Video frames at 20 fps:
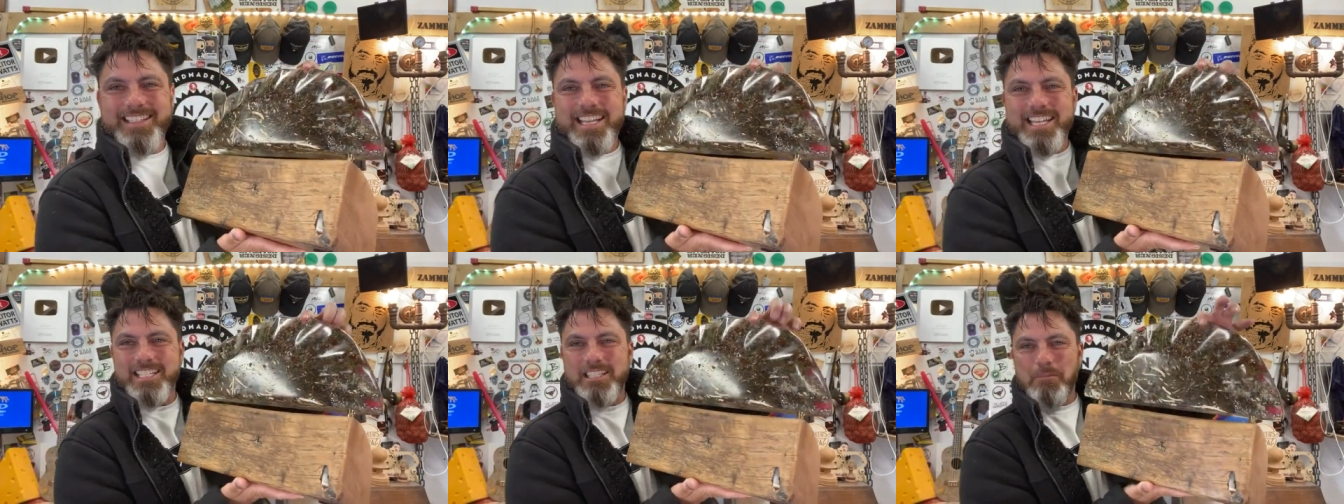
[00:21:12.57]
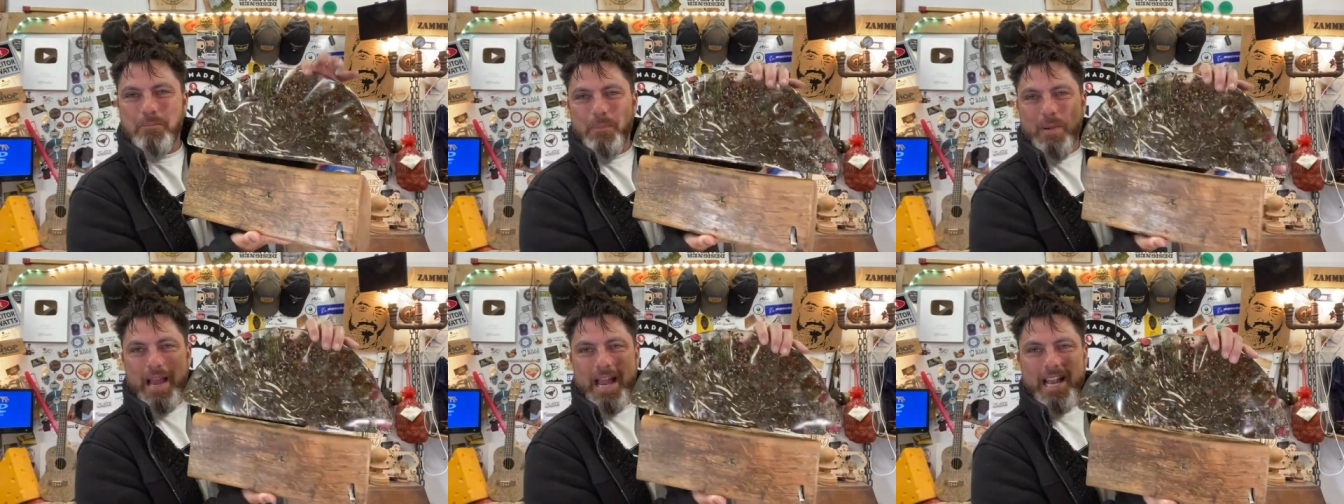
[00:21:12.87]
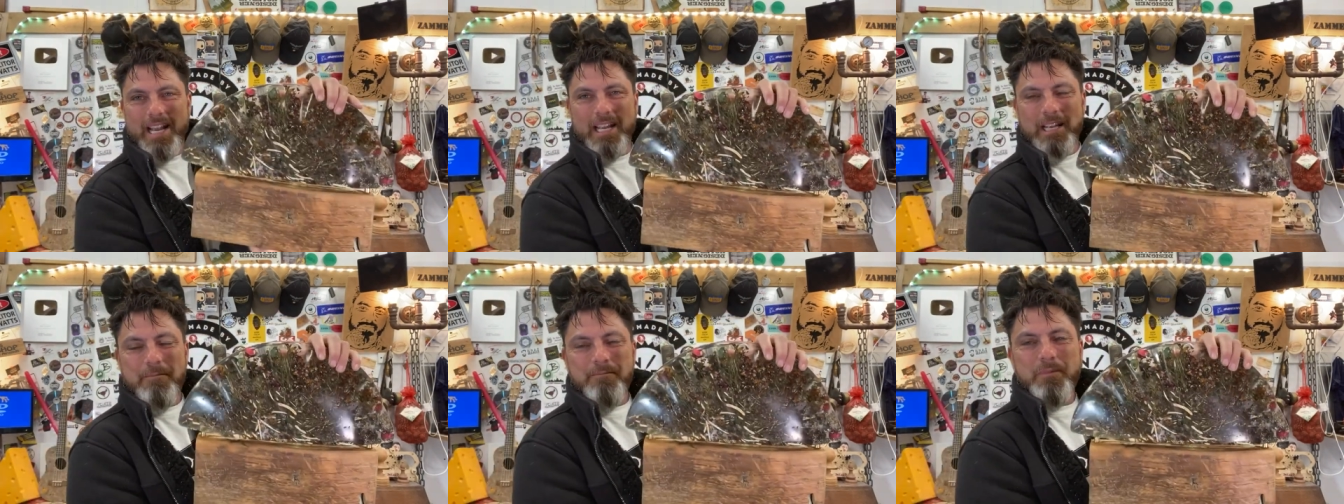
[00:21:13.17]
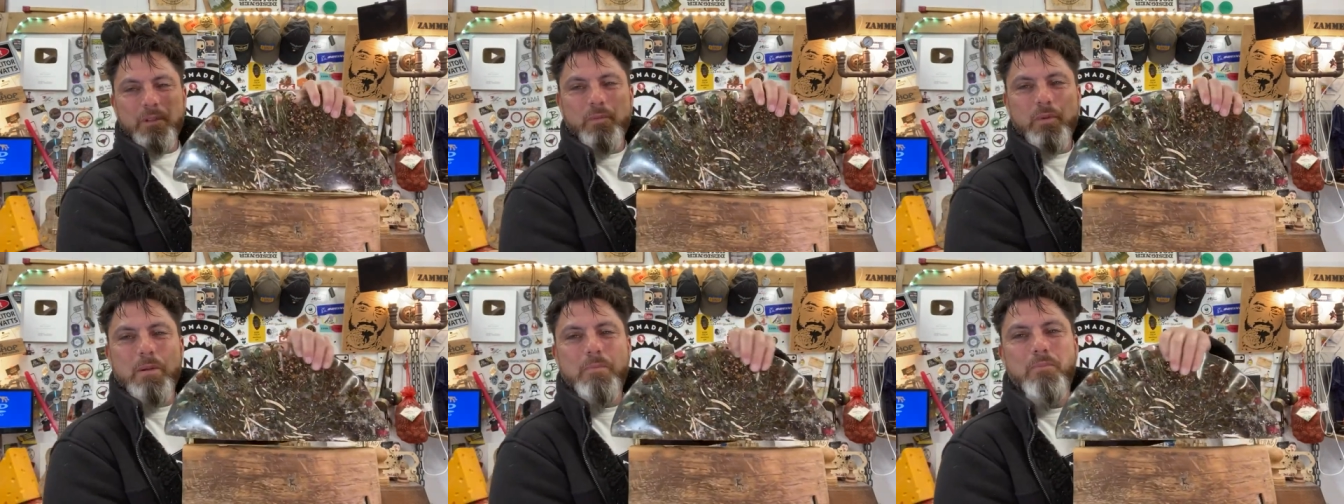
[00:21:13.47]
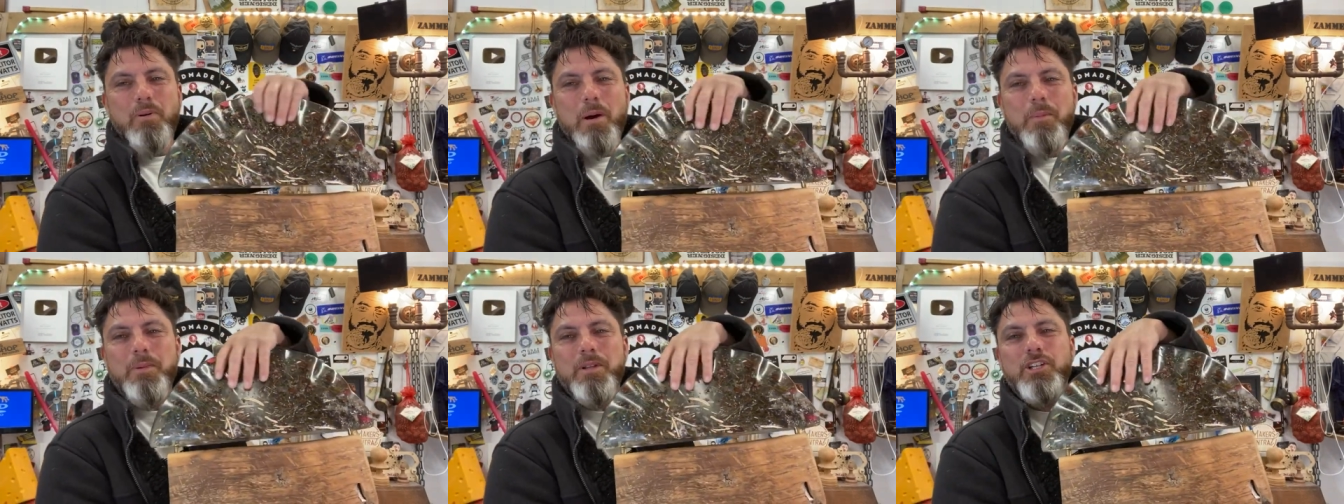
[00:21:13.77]
There's the back. We
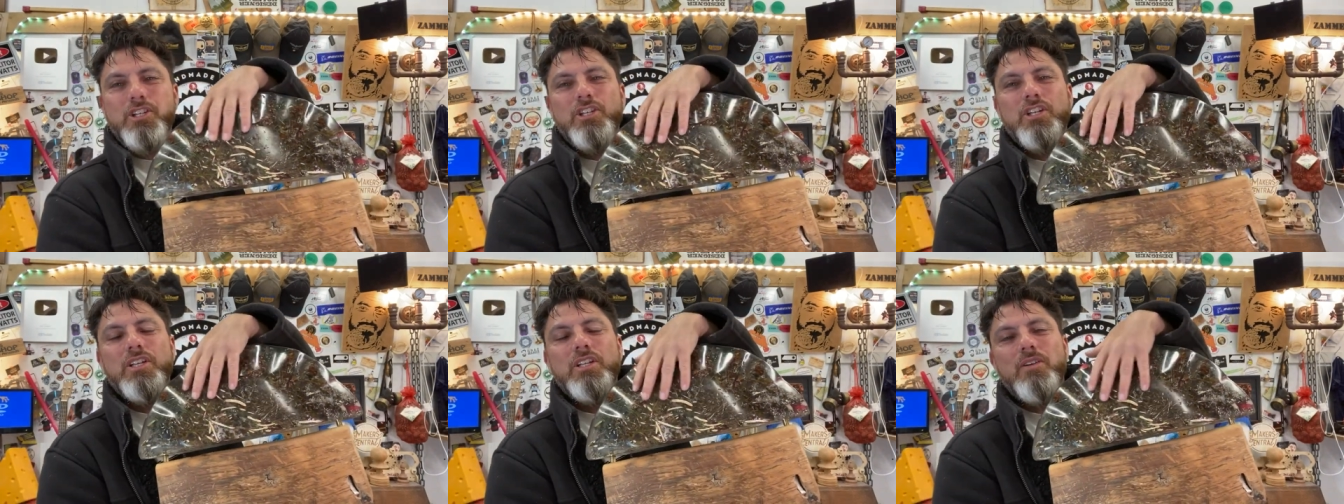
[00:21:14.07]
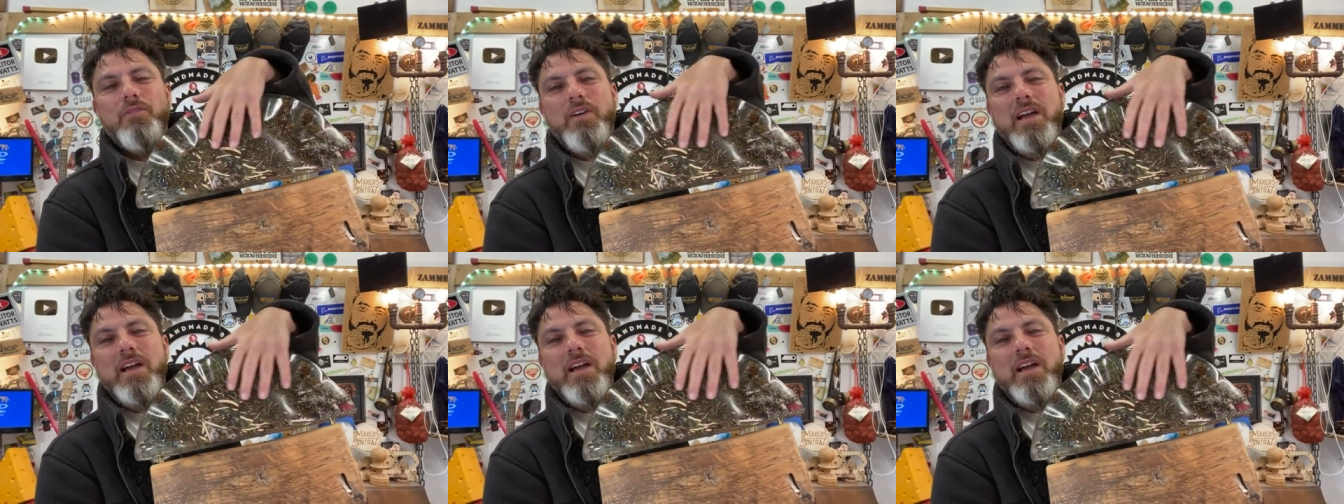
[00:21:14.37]
probably should have